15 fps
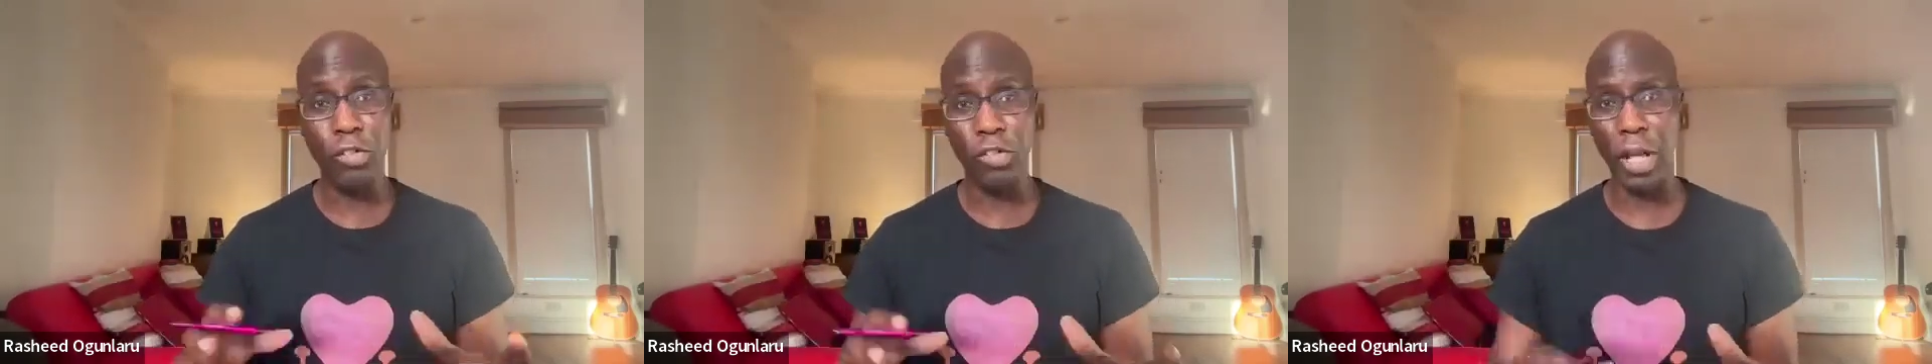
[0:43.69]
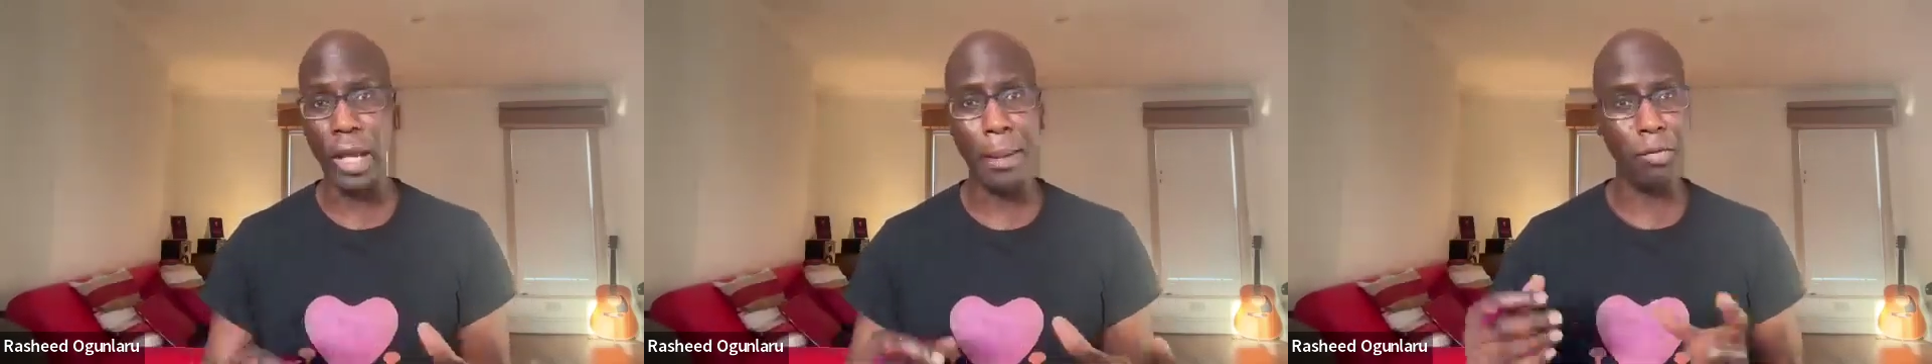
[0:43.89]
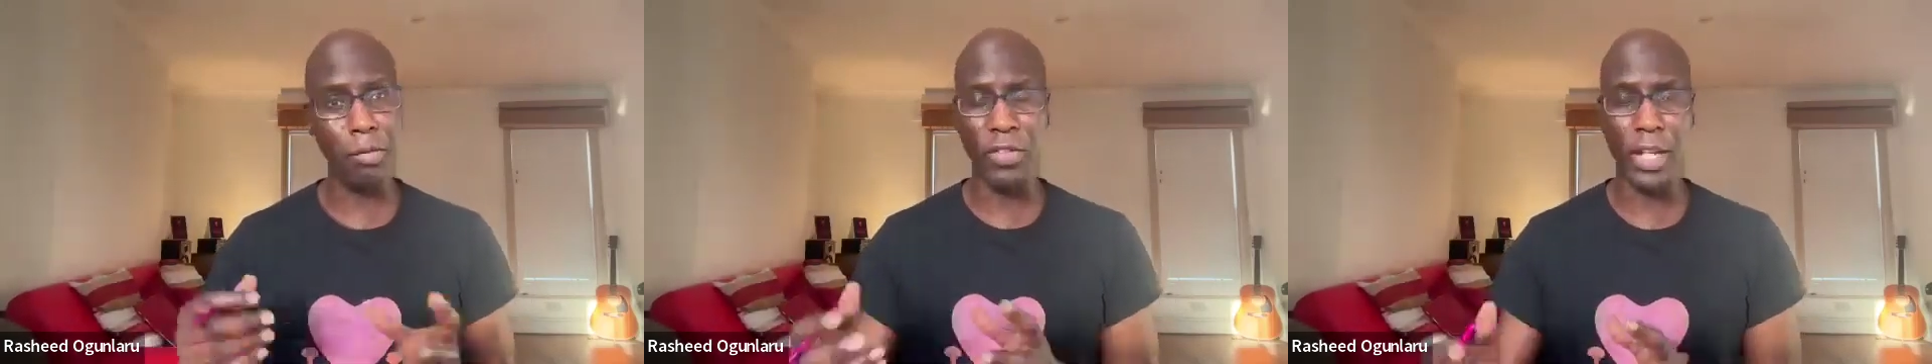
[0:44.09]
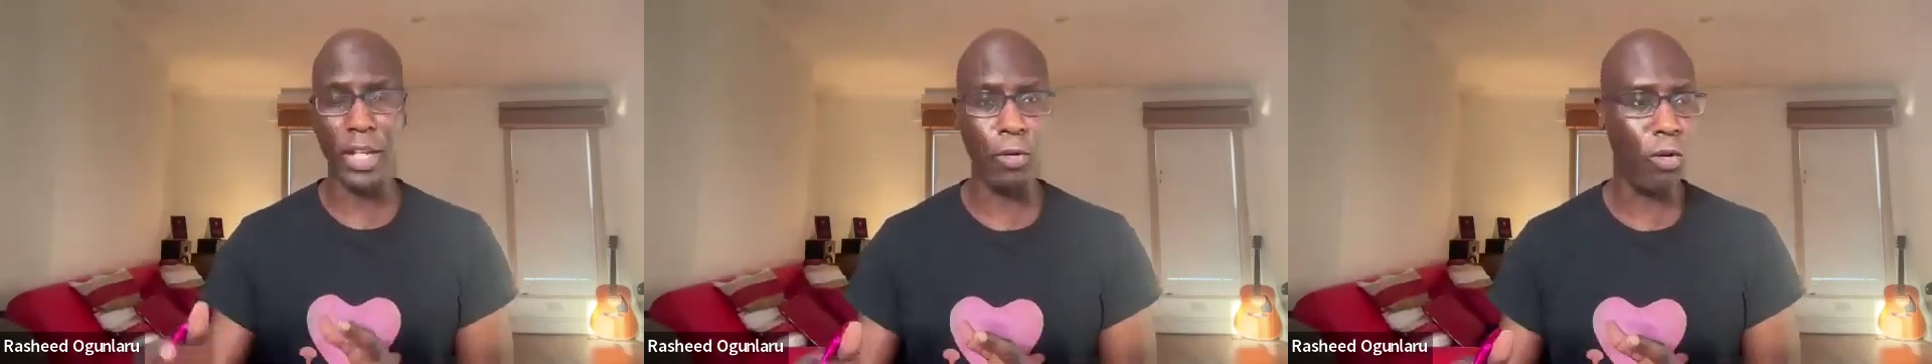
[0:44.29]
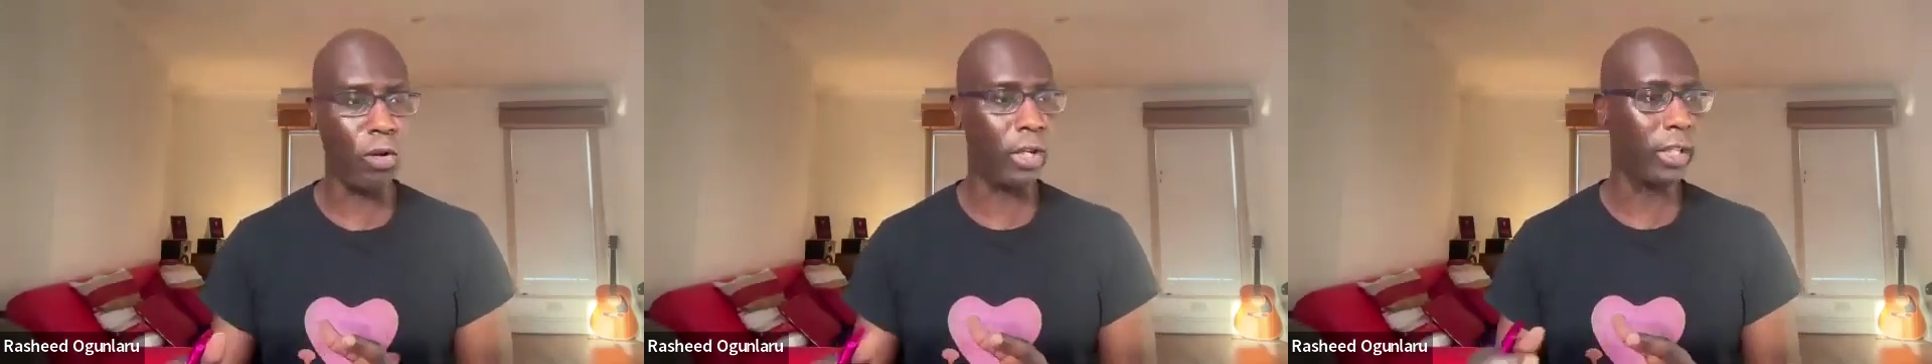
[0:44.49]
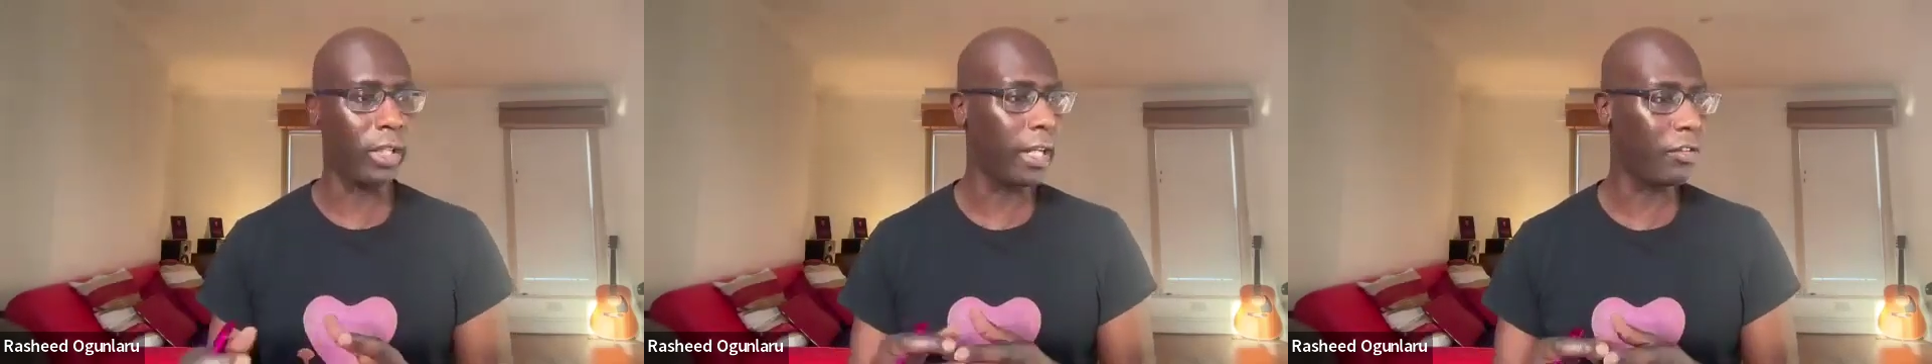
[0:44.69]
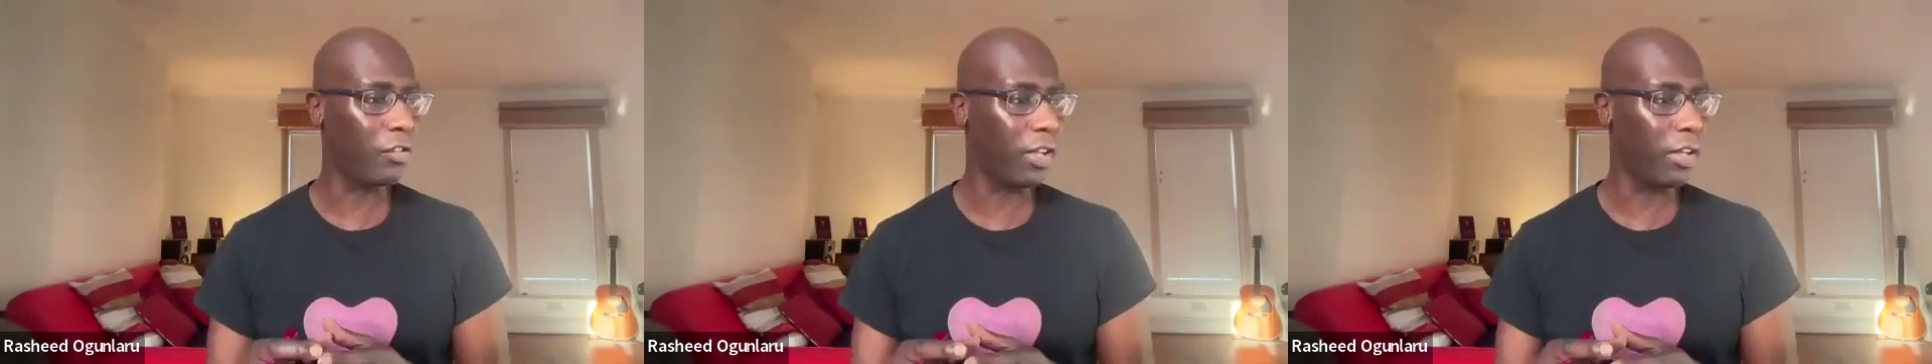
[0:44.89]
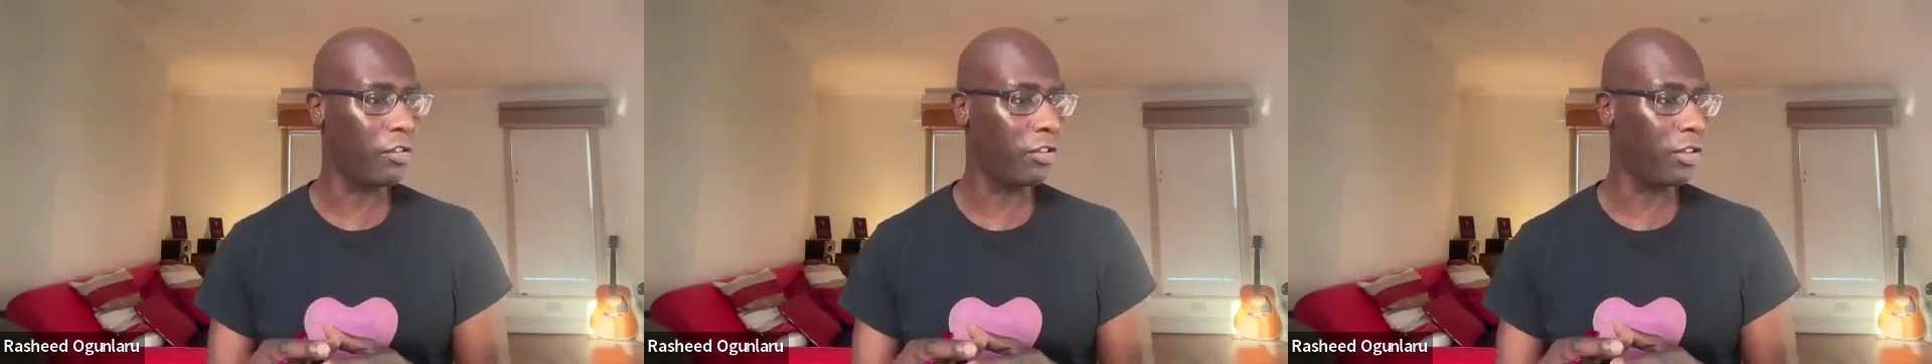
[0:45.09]
types within
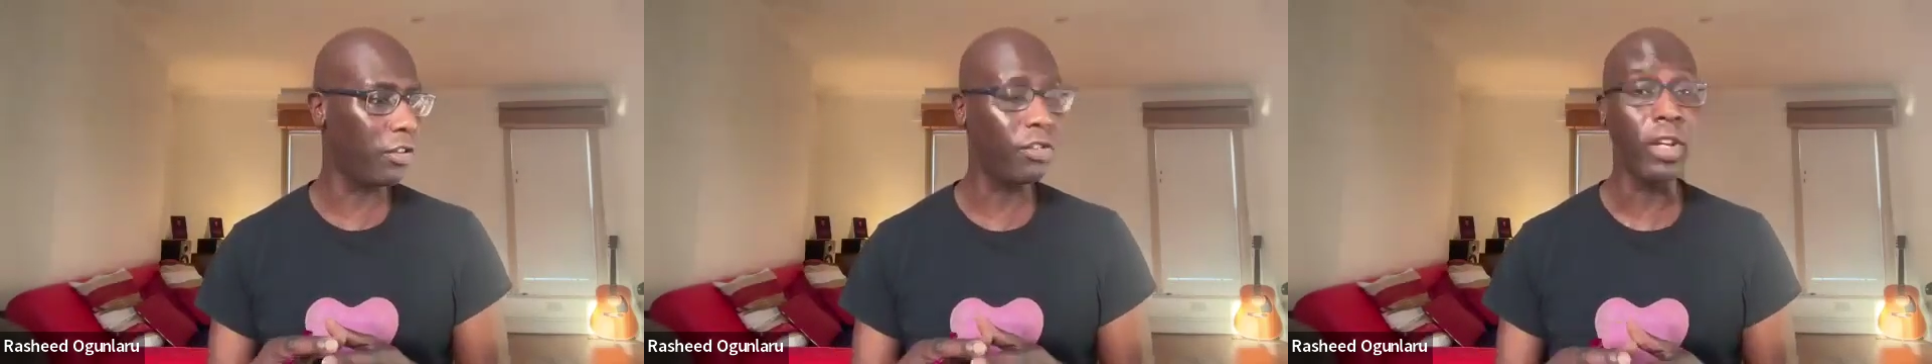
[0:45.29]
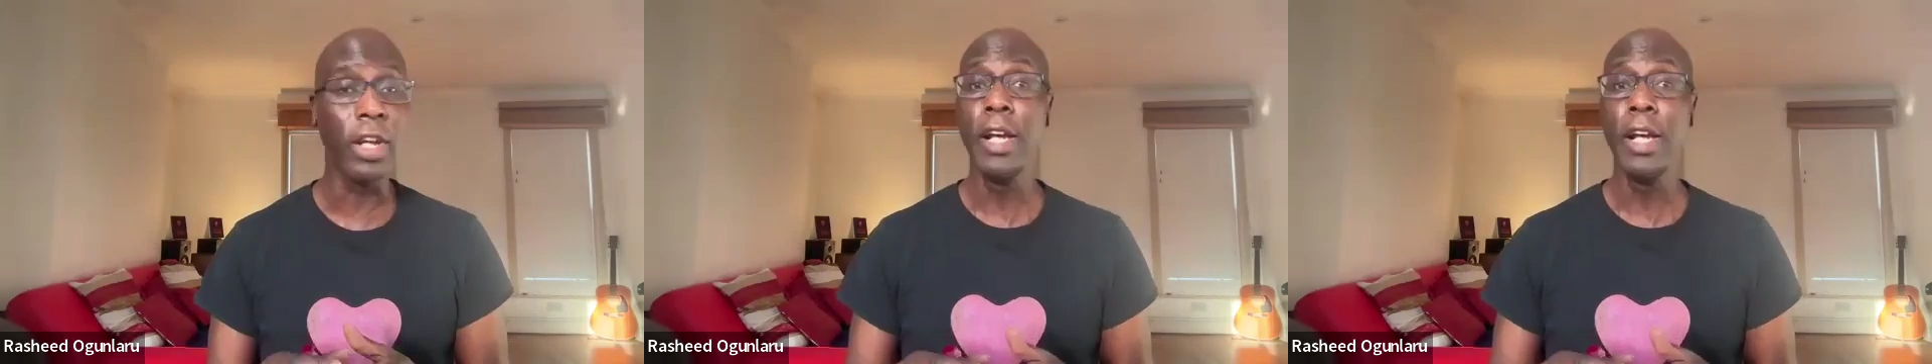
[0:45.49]
organizations,